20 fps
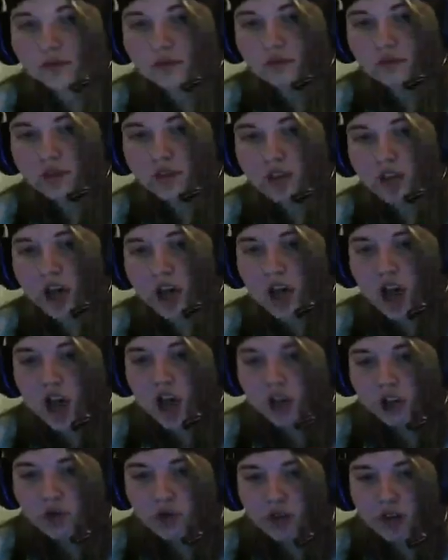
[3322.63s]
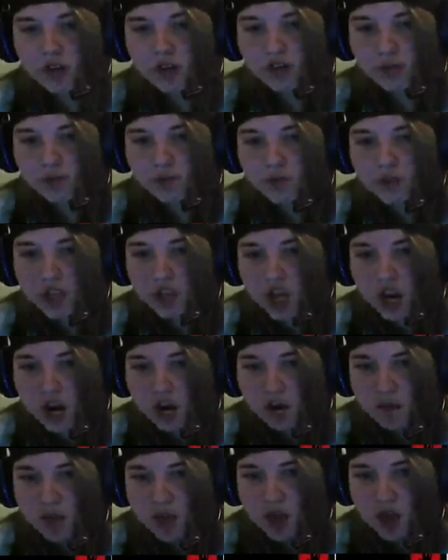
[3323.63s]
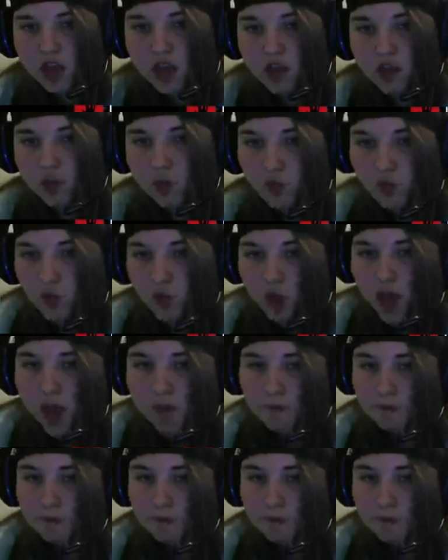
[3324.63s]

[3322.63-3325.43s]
Ah, uh, you want him near me, you wimp.